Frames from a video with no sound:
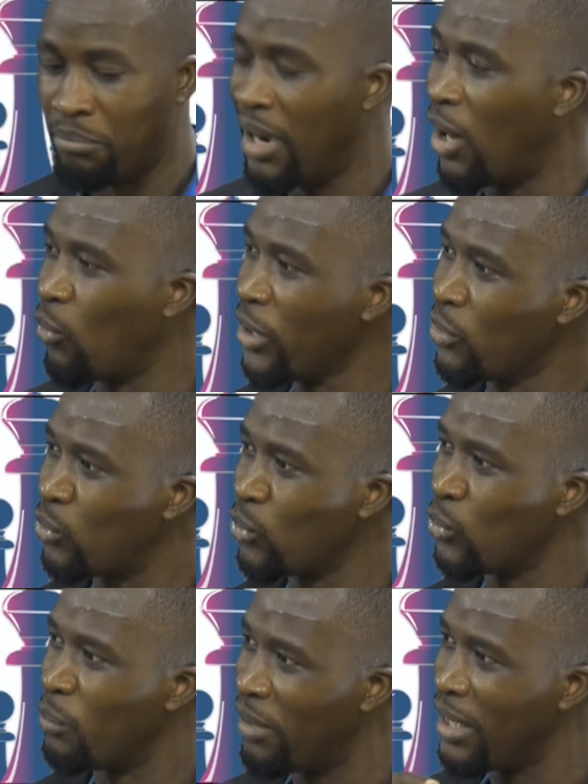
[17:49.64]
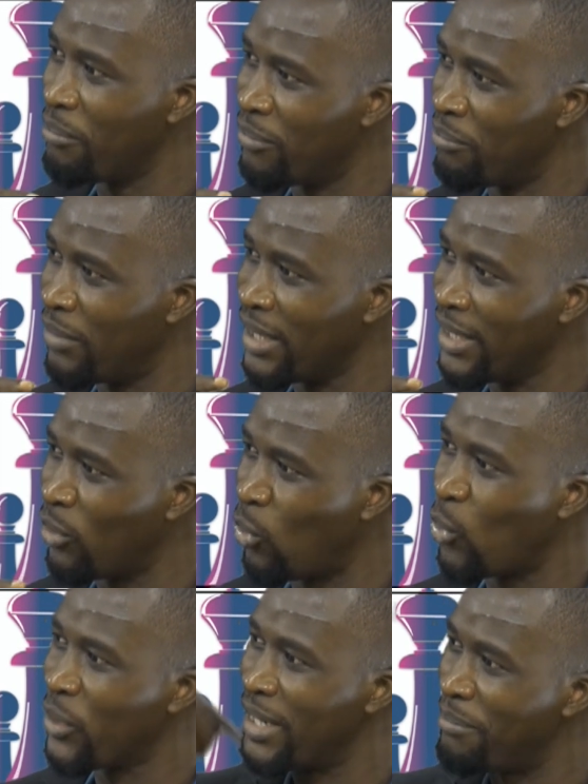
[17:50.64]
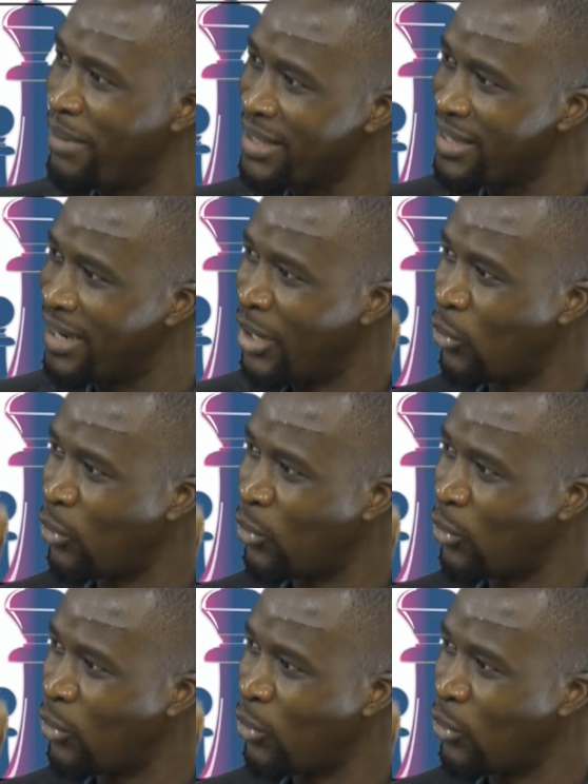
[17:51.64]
Mawenkuru, my older mother.